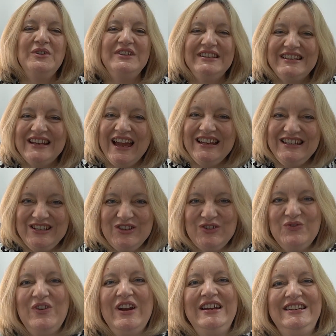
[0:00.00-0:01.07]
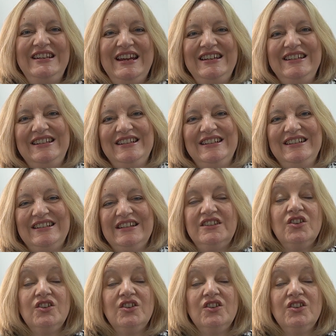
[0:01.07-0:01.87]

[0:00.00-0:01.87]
We decided on radiators.